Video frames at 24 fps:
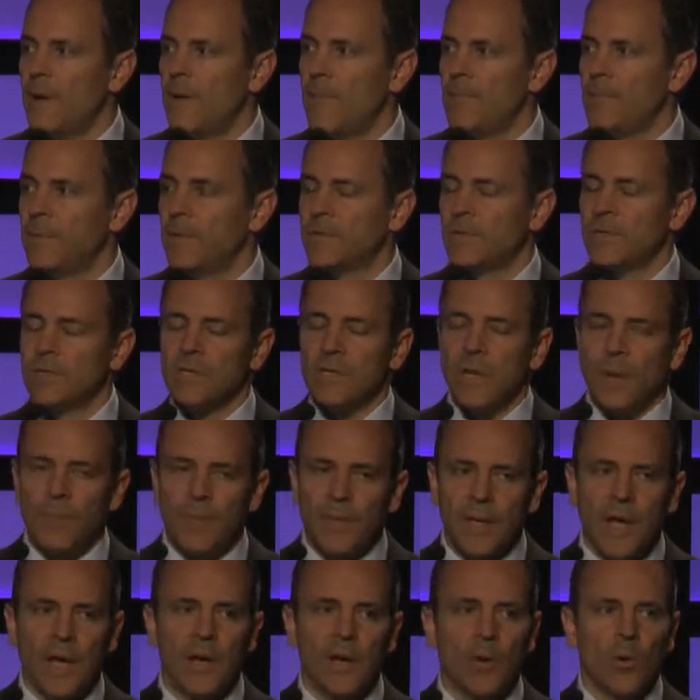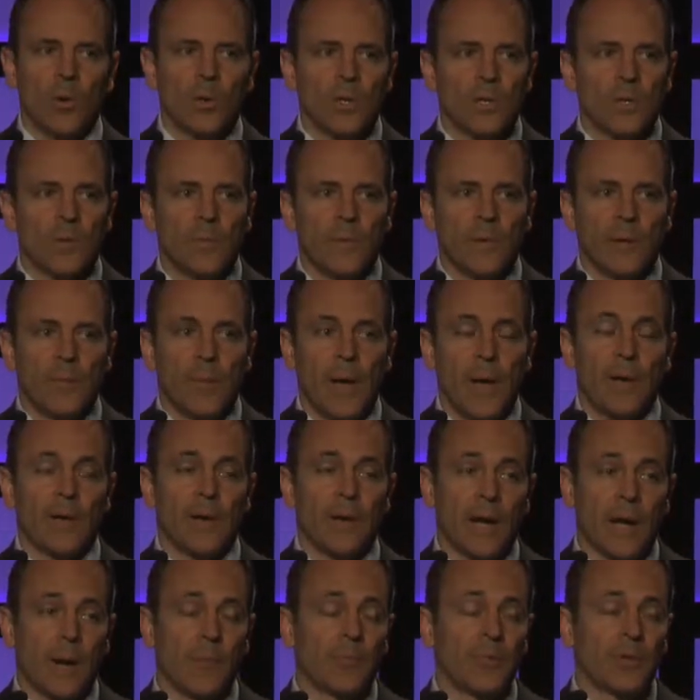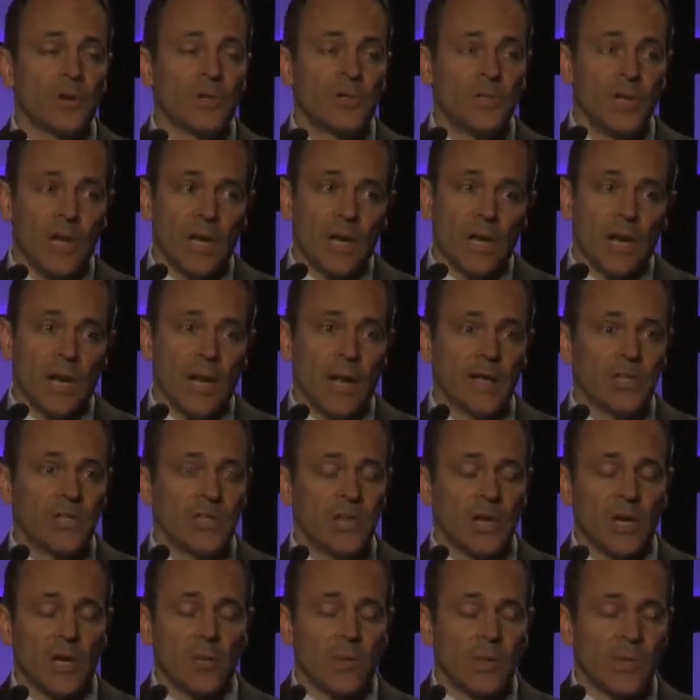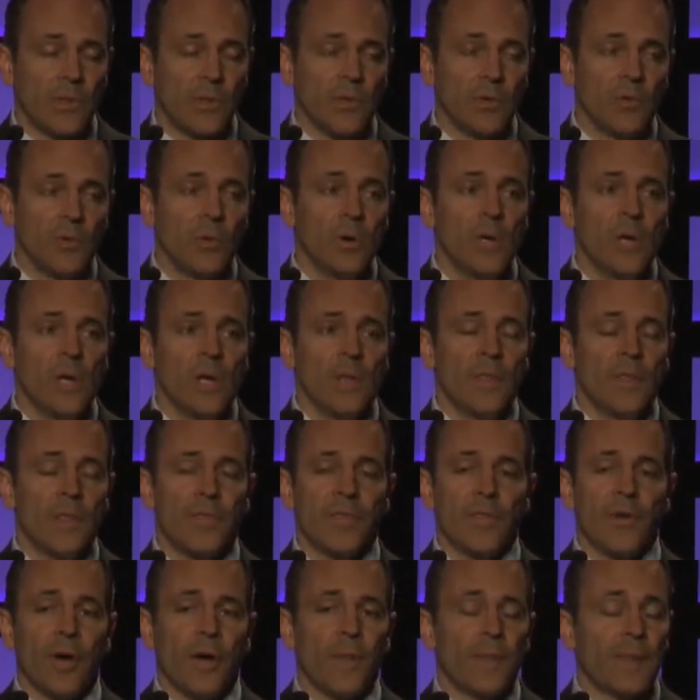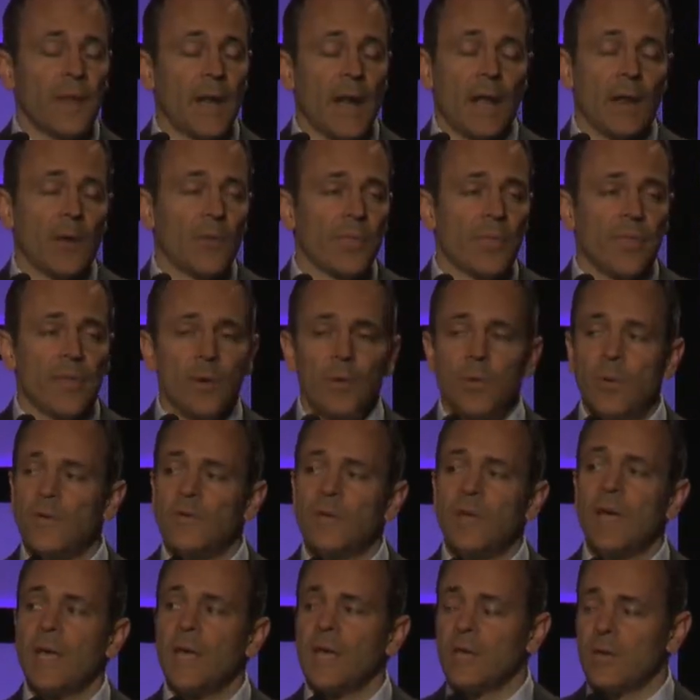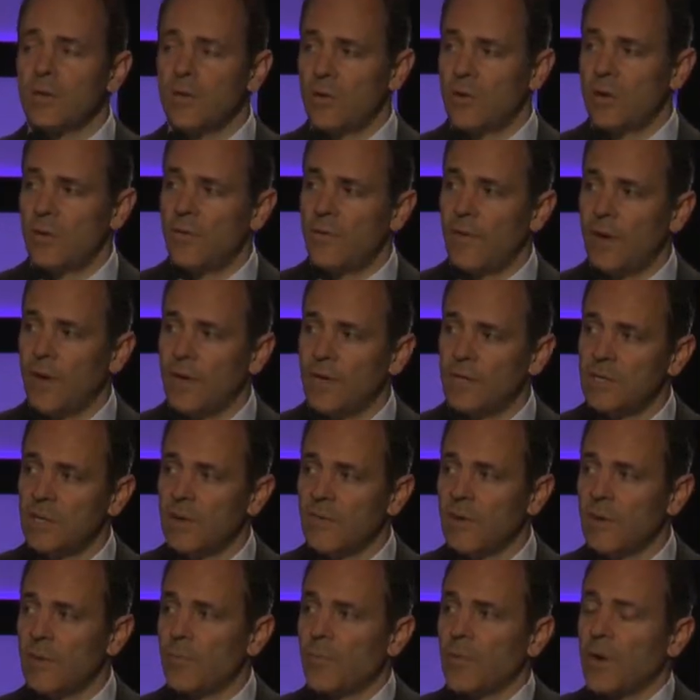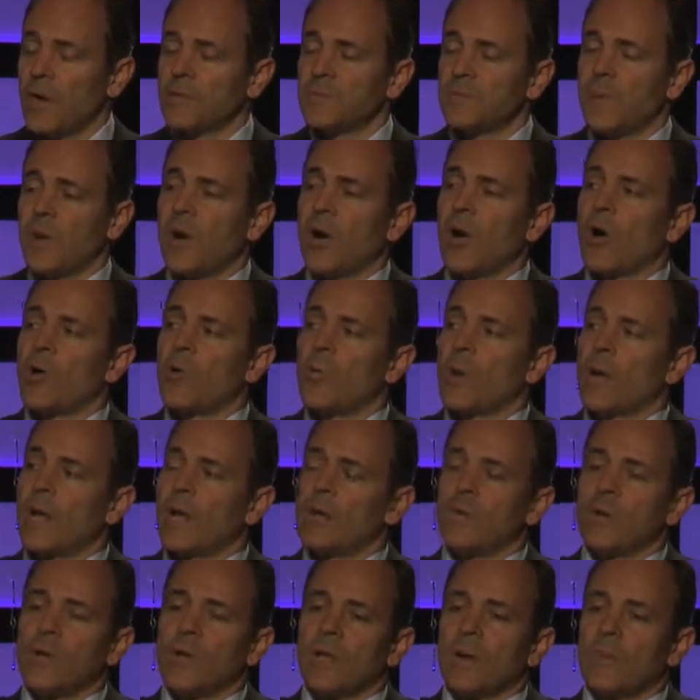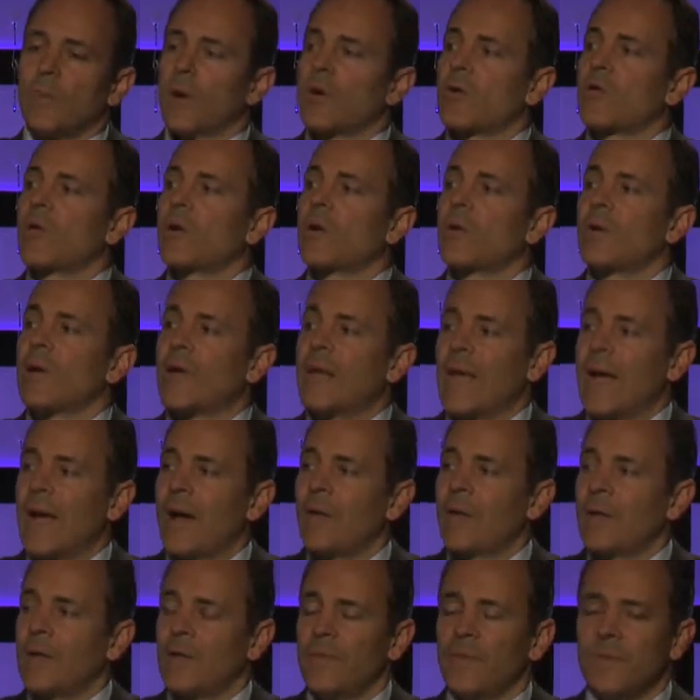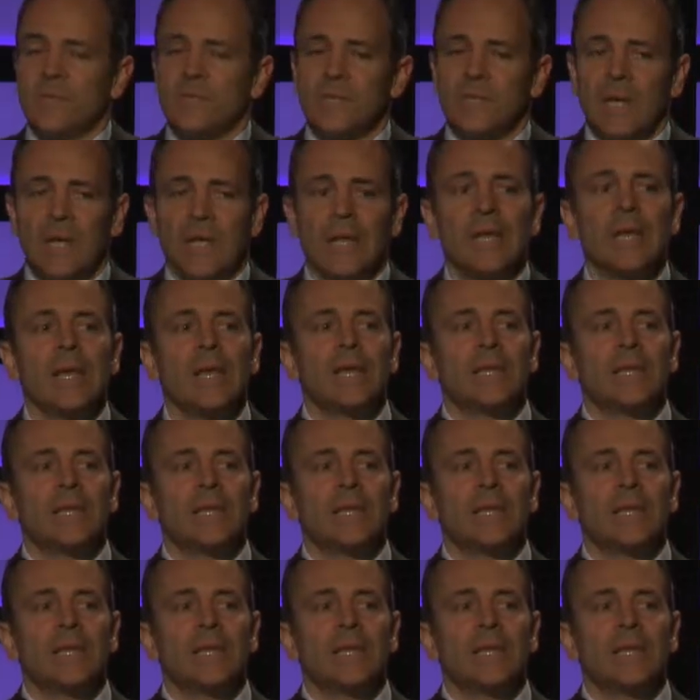This is something I know a little bit about, and I appreciate it, and I share with you the thought that I don't think we've taken good advantage of it. It breaks my heart when I look at a McCreary County in this state.